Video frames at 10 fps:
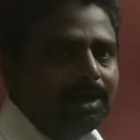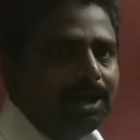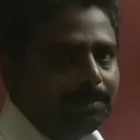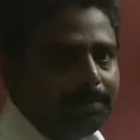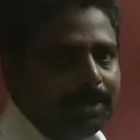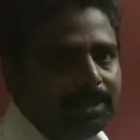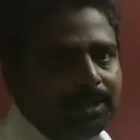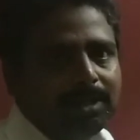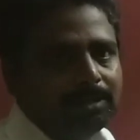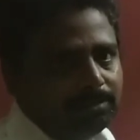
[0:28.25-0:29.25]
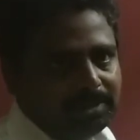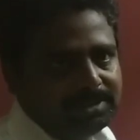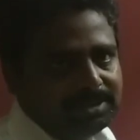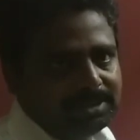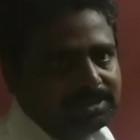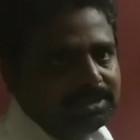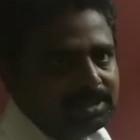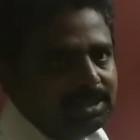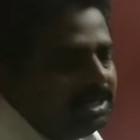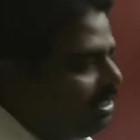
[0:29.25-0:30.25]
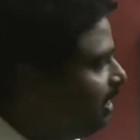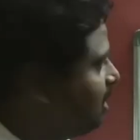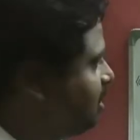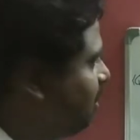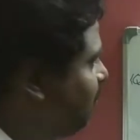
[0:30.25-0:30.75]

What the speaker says: or parallel or coincidence. Let us check